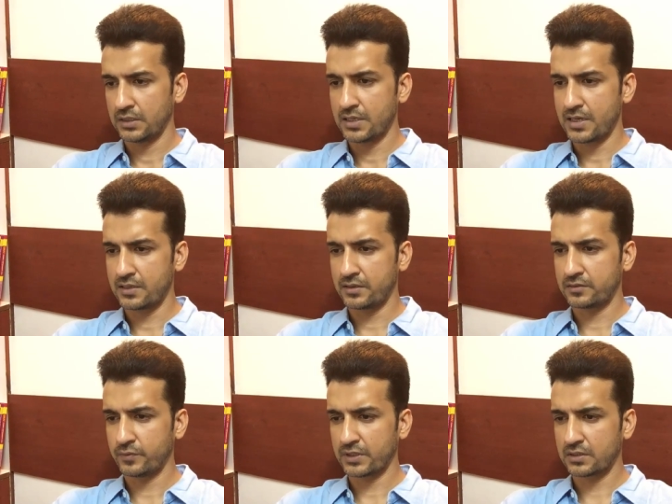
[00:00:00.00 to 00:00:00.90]
And
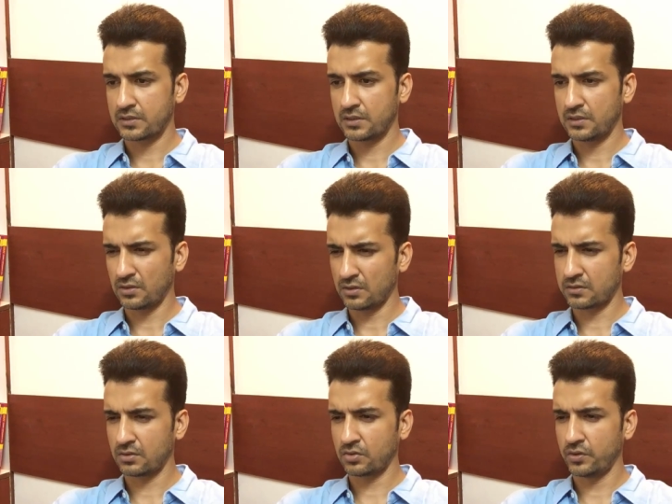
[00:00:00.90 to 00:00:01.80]
Ritvik is
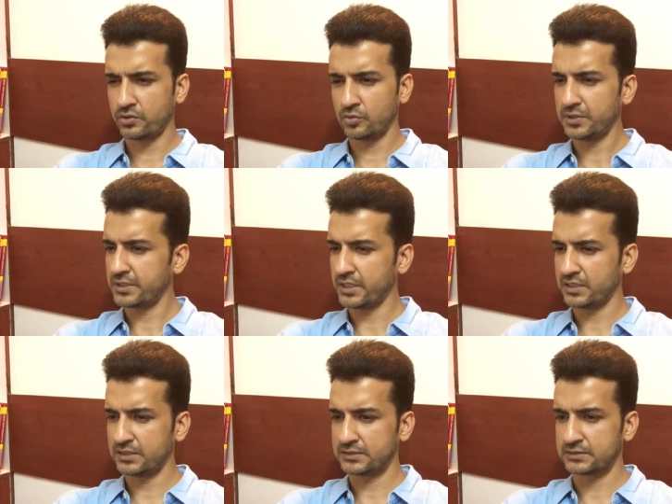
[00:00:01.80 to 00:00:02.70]
also going to be
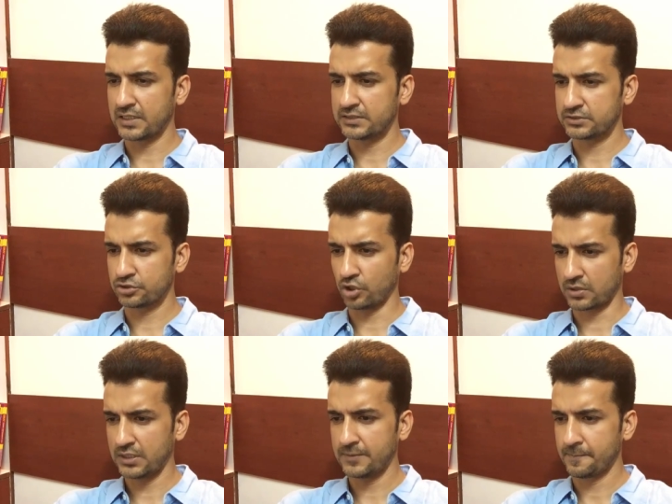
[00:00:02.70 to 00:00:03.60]
taking his test
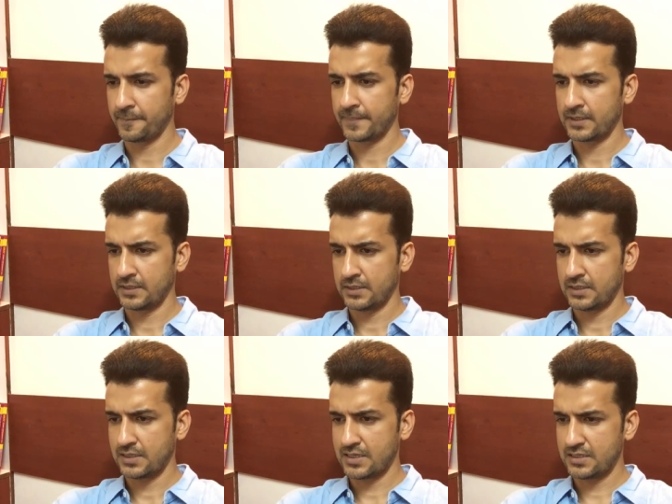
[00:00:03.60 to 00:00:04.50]
shortly.
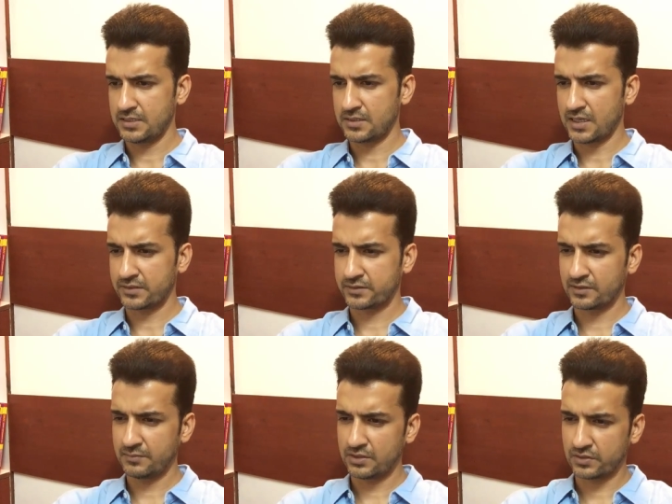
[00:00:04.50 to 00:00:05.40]
And he's
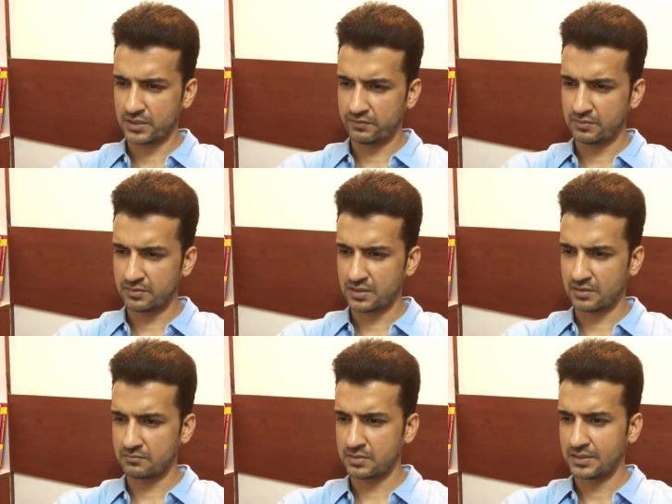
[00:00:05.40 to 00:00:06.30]
asking me to give him
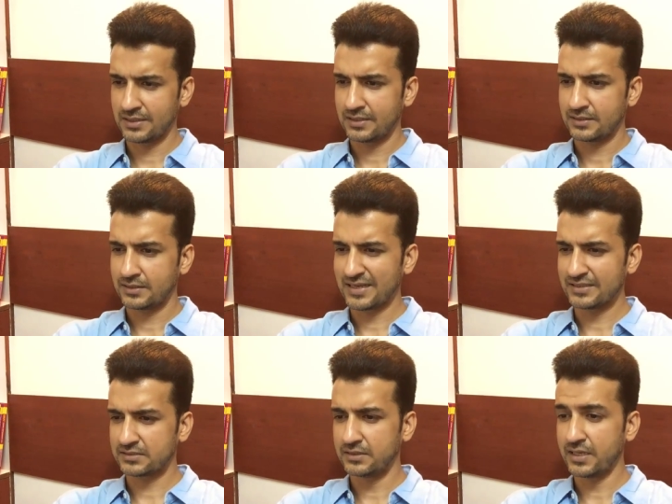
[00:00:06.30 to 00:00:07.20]
some
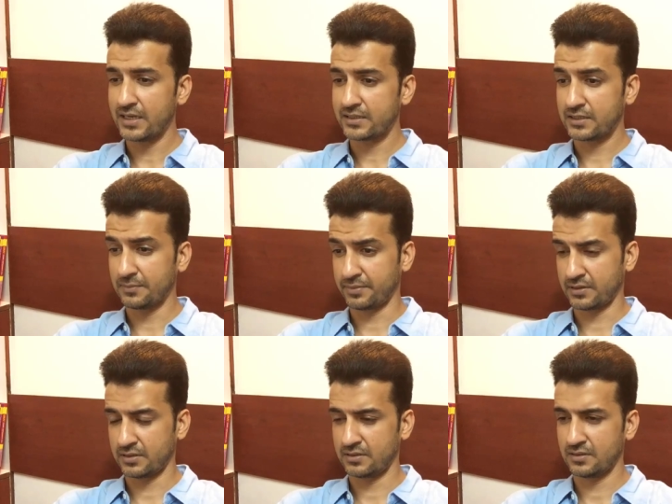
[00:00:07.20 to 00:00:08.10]
test day
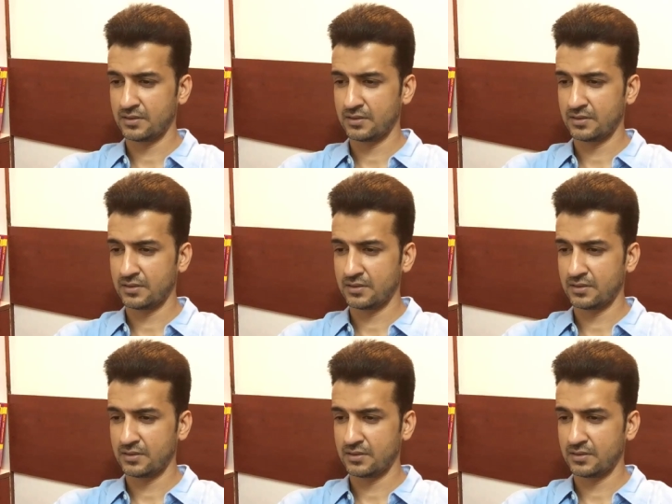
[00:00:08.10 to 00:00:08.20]
tips.